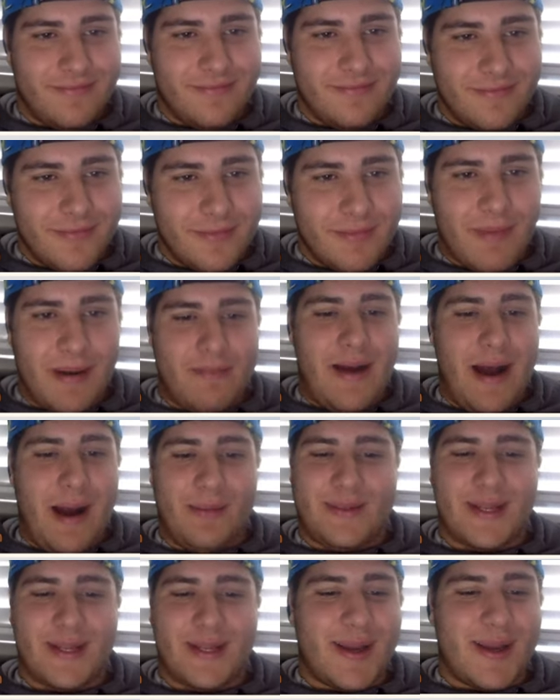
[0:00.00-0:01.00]
My mom's
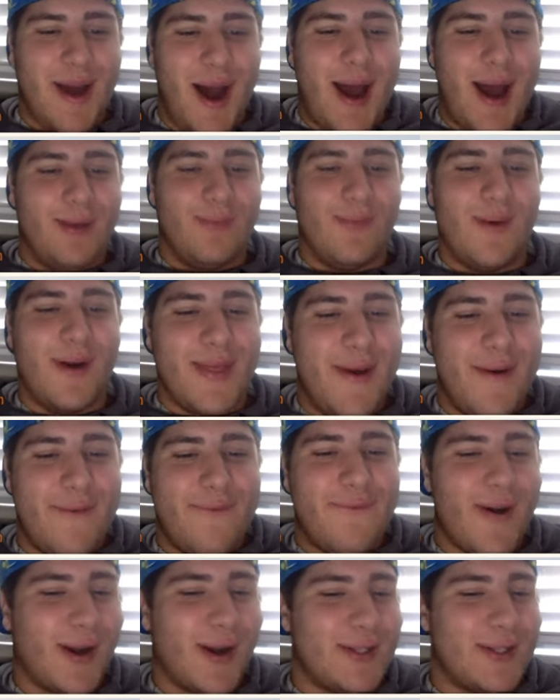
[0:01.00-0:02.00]
a cunt, what the
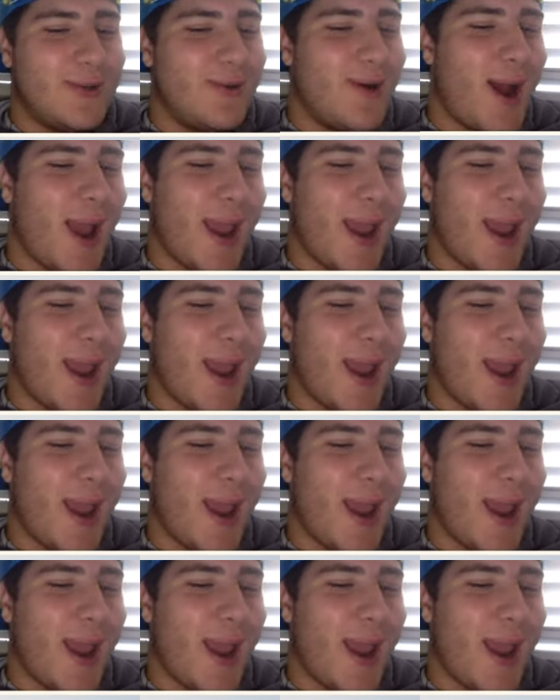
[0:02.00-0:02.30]
fuck?